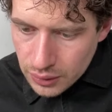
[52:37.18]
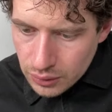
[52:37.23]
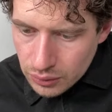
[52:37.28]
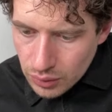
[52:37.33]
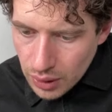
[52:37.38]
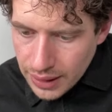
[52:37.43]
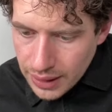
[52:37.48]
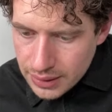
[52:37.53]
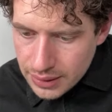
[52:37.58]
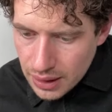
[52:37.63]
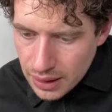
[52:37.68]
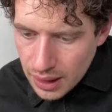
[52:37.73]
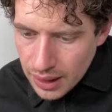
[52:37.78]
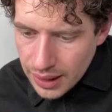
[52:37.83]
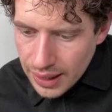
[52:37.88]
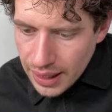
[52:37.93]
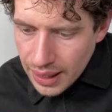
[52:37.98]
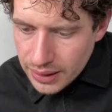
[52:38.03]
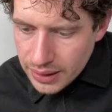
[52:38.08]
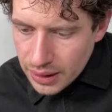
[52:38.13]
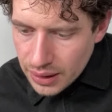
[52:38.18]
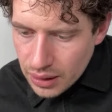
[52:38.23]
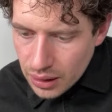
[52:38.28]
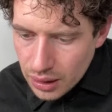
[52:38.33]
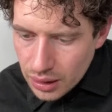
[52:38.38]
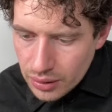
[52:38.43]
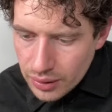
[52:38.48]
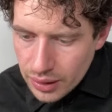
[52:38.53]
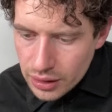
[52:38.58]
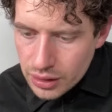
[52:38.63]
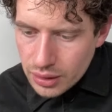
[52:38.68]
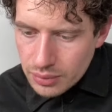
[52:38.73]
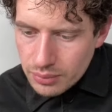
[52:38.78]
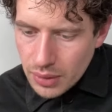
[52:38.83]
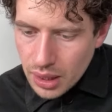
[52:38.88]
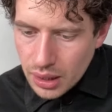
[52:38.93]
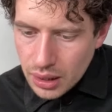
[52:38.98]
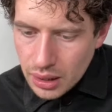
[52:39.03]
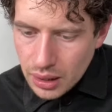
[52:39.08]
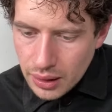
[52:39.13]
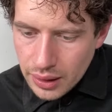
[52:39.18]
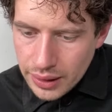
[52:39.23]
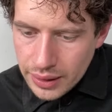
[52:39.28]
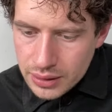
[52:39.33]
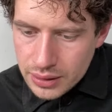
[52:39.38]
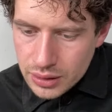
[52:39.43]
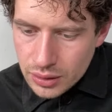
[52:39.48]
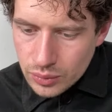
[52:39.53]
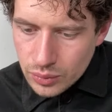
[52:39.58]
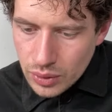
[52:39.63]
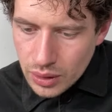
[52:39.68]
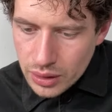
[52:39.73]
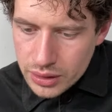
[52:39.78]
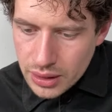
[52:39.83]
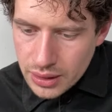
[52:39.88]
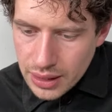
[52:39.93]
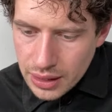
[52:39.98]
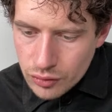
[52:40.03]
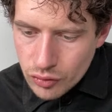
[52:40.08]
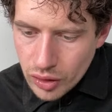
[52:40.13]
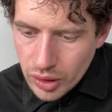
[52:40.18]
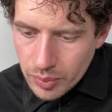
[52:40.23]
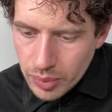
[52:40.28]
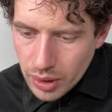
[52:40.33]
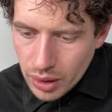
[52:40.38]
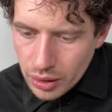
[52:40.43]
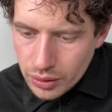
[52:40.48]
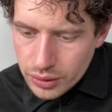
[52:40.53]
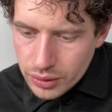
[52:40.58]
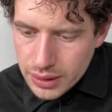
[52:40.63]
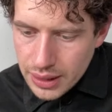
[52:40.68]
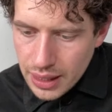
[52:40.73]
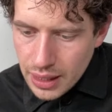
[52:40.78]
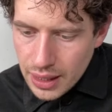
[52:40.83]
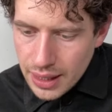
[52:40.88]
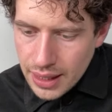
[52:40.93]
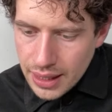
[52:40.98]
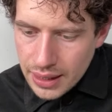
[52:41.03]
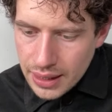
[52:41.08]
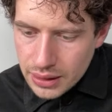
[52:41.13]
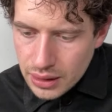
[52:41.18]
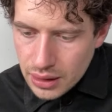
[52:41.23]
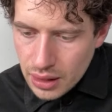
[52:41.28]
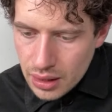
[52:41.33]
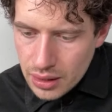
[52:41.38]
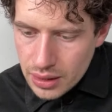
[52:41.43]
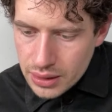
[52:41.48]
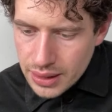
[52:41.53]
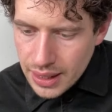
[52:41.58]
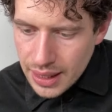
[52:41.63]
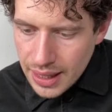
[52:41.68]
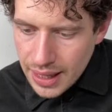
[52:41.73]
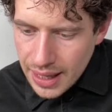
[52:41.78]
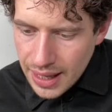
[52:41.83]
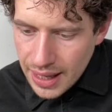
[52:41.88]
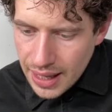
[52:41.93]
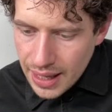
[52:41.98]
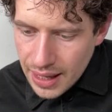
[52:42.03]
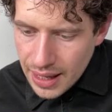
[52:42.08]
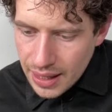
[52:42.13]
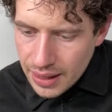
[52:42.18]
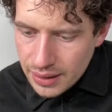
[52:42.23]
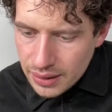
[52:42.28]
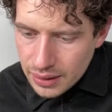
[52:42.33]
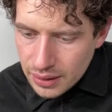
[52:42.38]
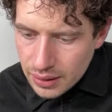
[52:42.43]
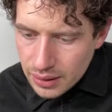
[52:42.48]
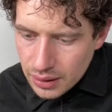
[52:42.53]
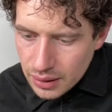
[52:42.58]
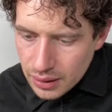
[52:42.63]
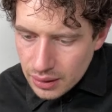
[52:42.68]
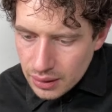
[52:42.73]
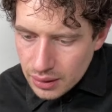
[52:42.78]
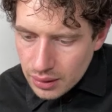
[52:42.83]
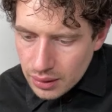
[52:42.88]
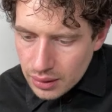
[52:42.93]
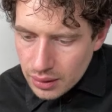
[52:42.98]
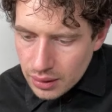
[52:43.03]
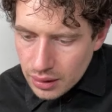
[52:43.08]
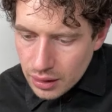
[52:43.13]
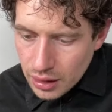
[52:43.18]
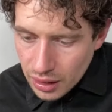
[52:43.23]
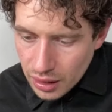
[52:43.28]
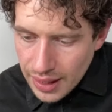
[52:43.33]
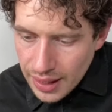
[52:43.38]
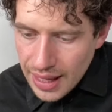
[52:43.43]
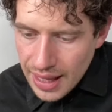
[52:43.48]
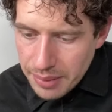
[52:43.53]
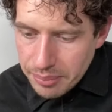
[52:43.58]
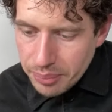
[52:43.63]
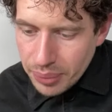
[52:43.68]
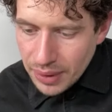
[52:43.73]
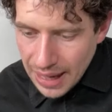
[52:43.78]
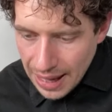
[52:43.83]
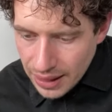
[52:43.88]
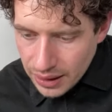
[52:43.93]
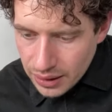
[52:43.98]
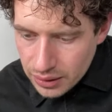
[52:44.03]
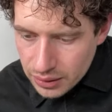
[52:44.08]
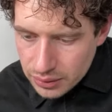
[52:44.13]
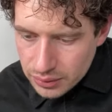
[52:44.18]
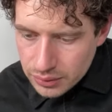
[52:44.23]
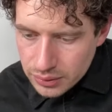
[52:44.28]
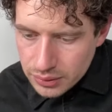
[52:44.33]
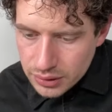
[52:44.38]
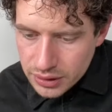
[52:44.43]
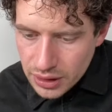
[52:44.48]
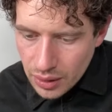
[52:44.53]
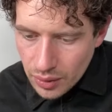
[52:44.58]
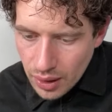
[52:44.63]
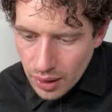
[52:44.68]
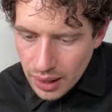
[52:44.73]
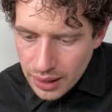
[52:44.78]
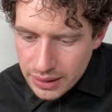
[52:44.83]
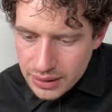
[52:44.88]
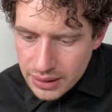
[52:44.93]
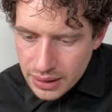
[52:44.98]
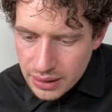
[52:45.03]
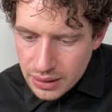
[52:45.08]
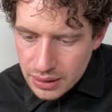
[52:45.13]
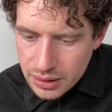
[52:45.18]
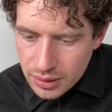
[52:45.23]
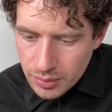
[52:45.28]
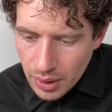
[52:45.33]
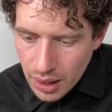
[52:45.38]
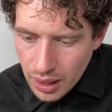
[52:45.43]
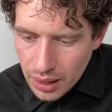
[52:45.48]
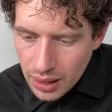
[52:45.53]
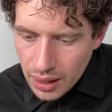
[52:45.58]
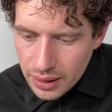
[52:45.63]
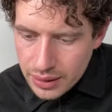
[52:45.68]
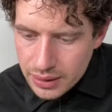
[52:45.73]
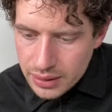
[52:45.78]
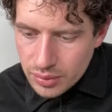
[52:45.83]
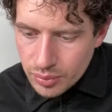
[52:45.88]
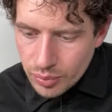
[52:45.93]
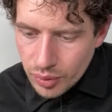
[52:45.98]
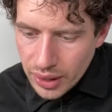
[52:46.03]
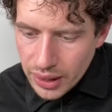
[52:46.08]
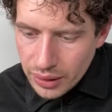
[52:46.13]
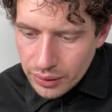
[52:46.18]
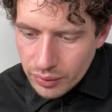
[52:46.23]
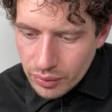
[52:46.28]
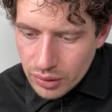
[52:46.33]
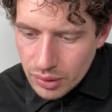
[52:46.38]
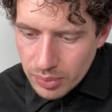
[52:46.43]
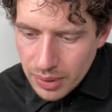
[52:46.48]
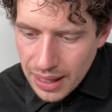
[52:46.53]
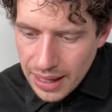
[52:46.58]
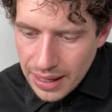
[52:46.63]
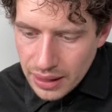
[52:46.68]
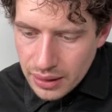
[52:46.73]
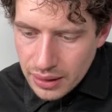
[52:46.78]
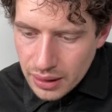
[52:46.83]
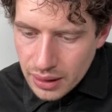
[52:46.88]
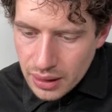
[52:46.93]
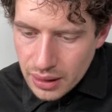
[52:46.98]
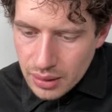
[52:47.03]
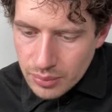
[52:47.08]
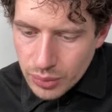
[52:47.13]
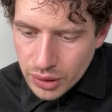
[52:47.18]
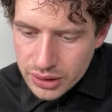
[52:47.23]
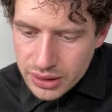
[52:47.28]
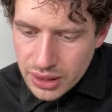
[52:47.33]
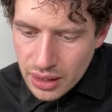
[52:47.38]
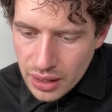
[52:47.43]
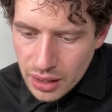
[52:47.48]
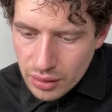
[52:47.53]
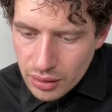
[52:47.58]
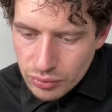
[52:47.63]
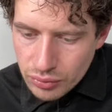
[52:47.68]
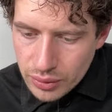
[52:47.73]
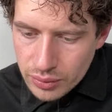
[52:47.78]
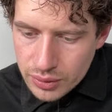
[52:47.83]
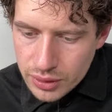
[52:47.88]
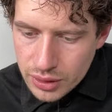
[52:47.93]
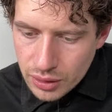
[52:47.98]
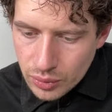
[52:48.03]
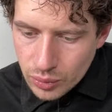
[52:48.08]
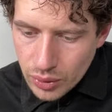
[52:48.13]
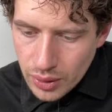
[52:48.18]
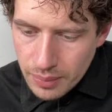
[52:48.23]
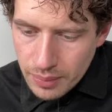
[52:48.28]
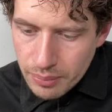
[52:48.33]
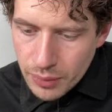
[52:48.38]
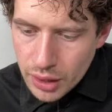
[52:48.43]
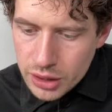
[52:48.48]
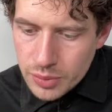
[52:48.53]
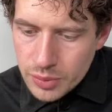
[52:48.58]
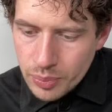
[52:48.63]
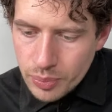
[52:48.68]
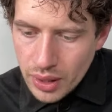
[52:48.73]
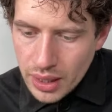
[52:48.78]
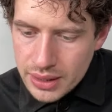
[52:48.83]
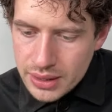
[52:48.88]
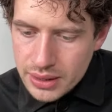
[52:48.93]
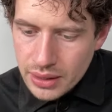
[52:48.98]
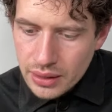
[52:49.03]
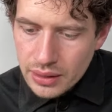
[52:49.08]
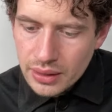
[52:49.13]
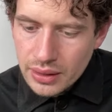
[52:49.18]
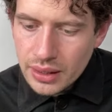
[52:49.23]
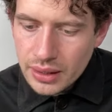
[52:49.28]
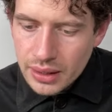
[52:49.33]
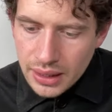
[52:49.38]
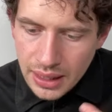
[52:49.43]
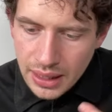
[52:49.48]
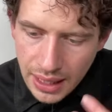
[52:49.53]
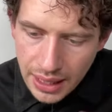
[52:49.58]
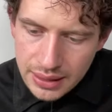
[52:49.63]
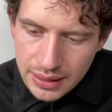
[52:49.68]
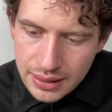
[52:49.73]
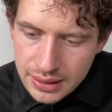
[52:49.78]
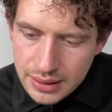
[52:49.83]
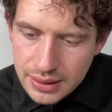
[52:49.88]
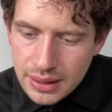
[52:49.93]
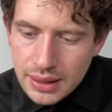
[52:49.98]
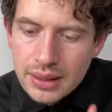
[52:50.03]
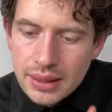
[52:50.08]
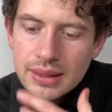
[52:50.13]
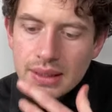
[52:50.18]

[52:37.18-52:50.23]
Right, I had a colour correction. My client was naturally blonde and coloured her hair black. So I did some highlights to break through the black, but her roots were much brighter than the ends.